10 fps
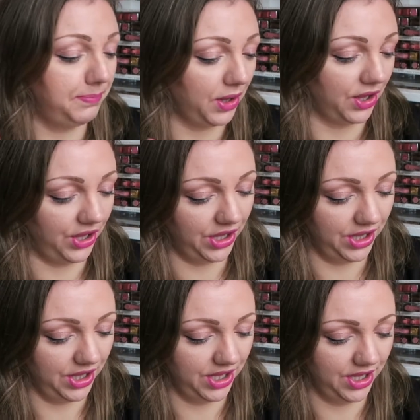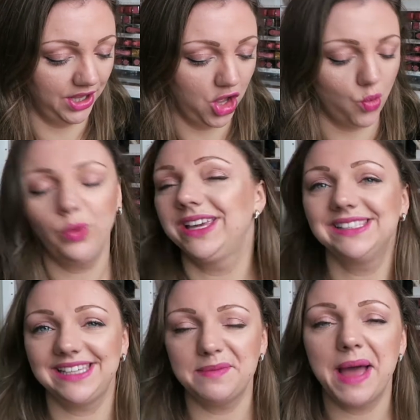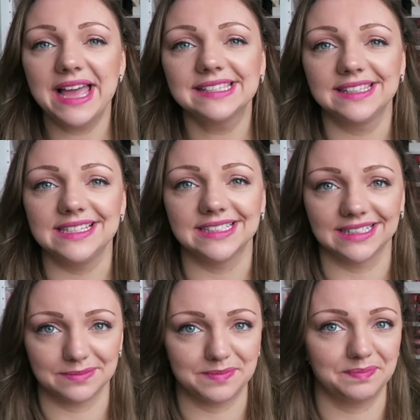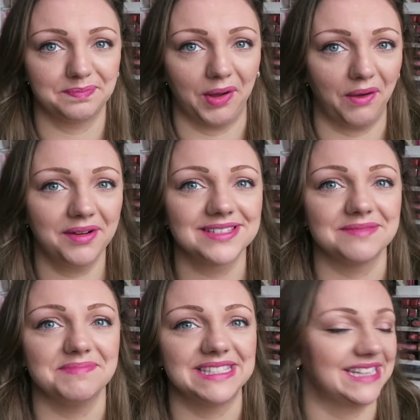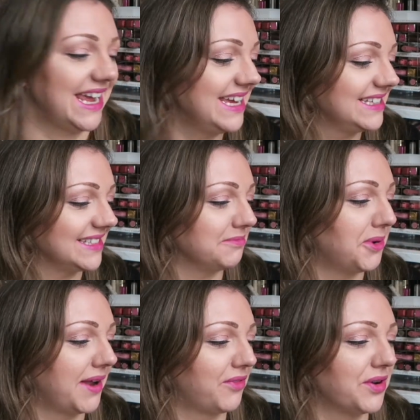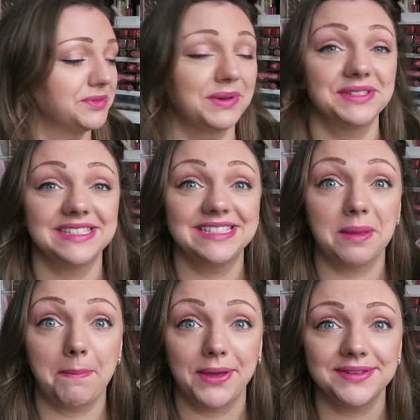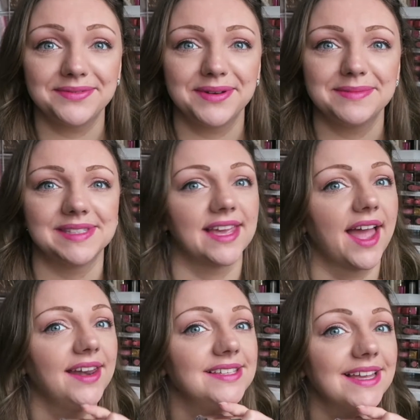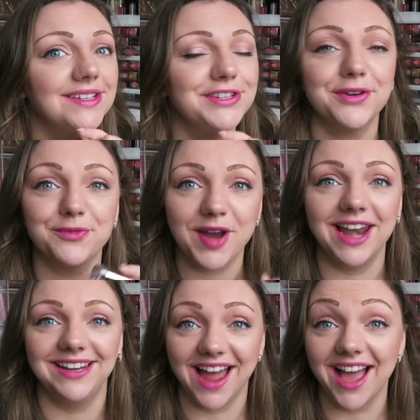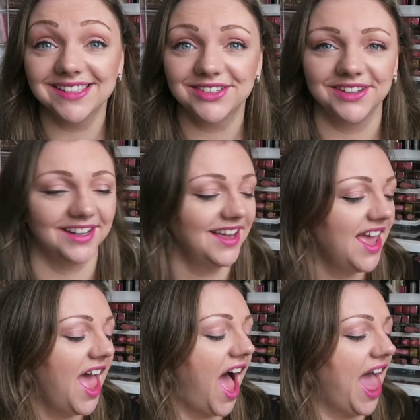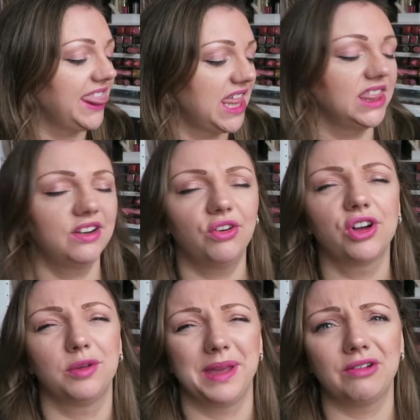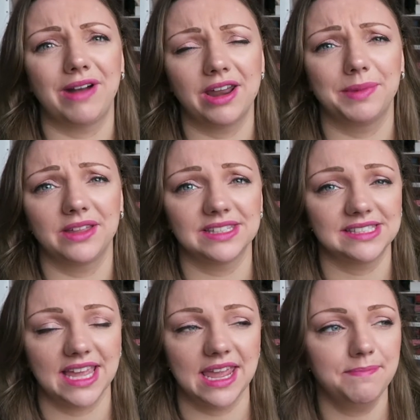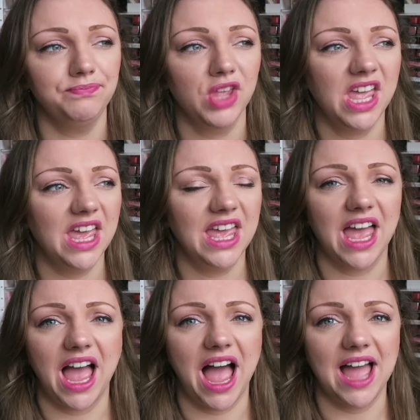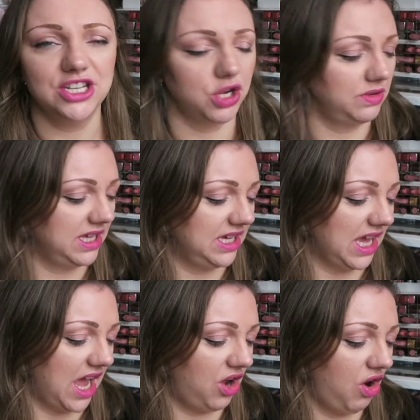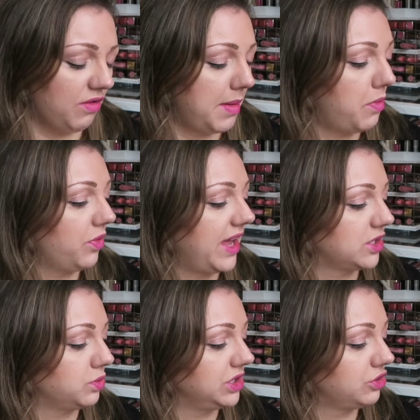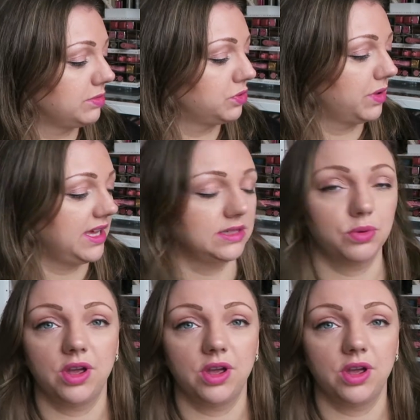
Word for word: But we can see past these little marks and mistakes and whatever else because it is a beautiful lipstick and it's actually a really nice colour. I think they're all going to be around about the same. I don't think, I can't remember what the actual description of these were.